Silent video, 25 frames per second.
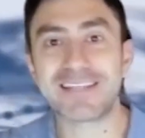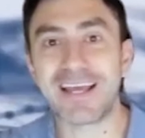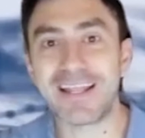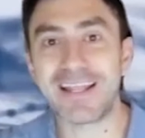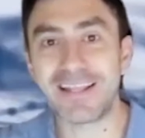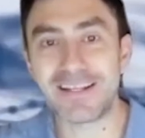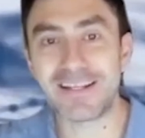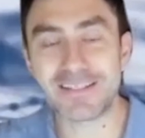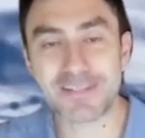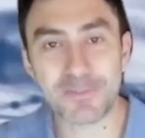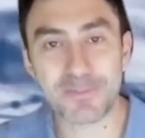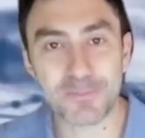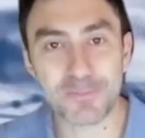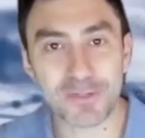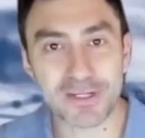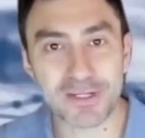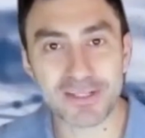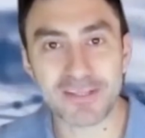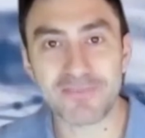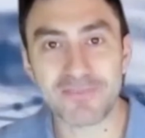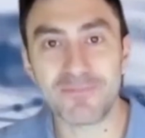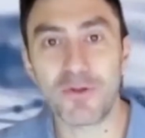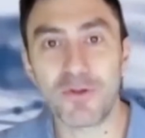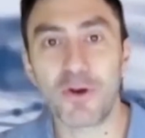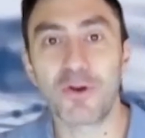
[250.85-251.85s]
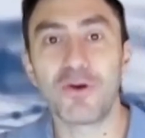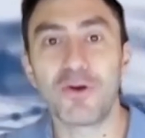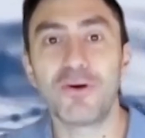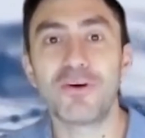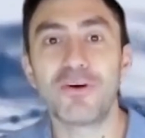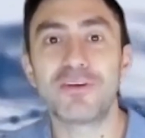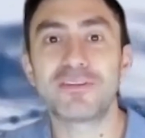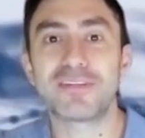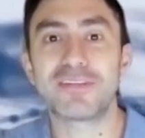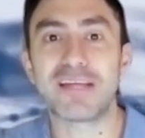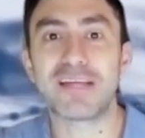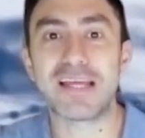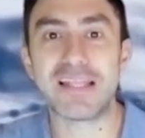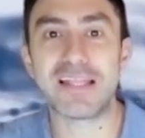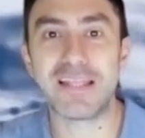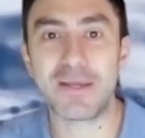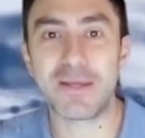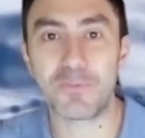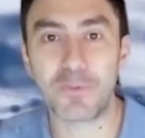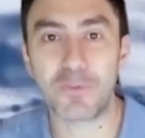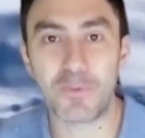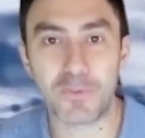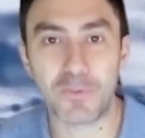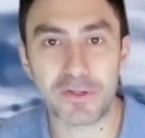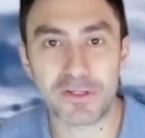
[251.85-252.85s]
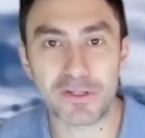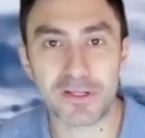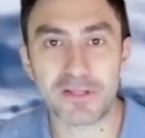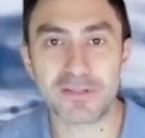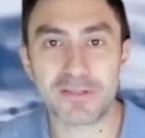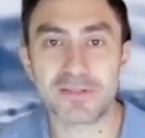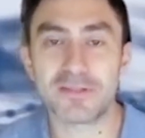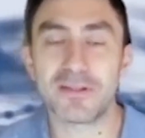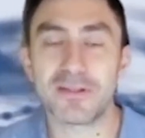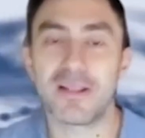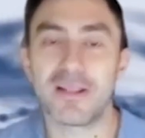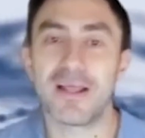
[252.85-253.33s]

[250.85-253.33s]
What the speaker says: and then some predictive models, and then we went and